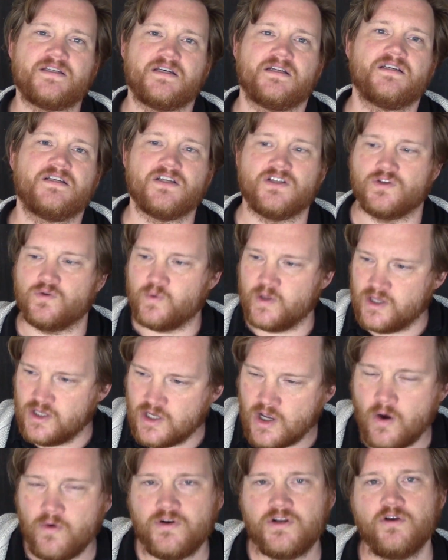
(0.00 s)
citizens with
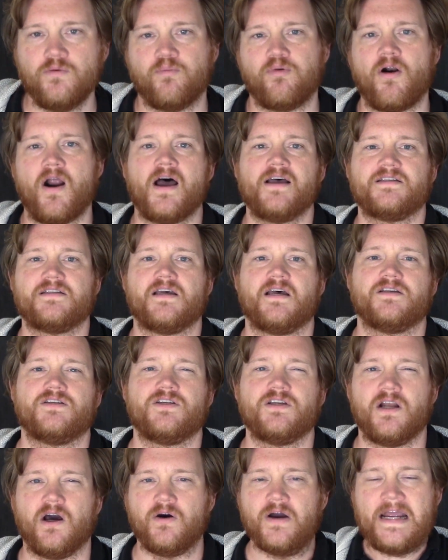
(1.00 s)
no due
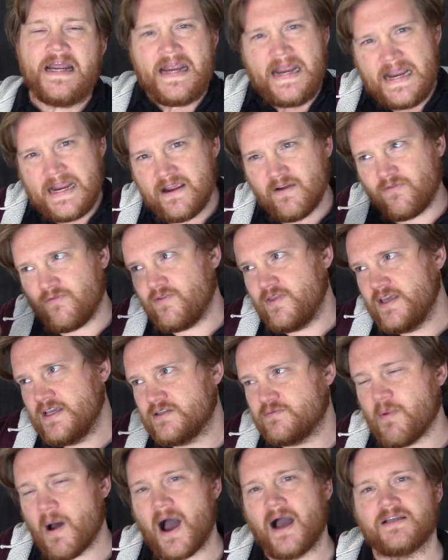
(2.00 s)
process, you know, if
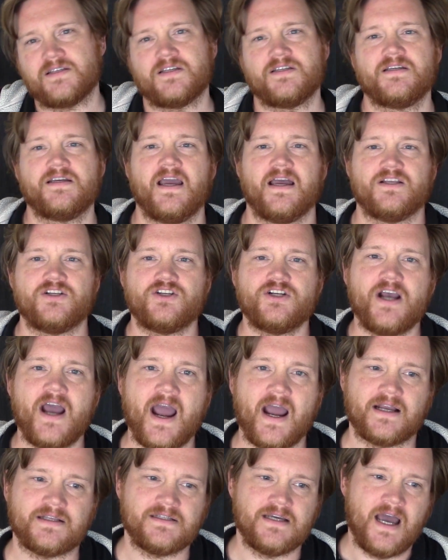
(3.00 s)
these boxes get
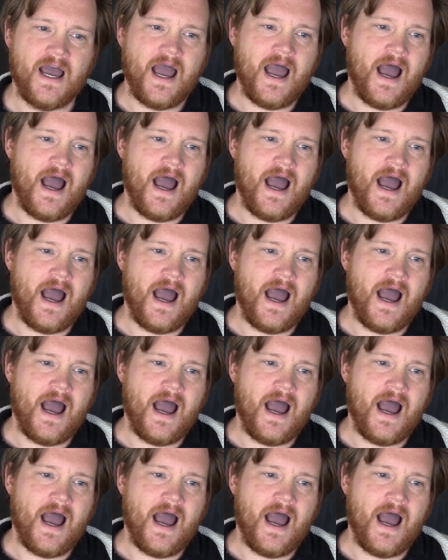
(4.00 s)
checked,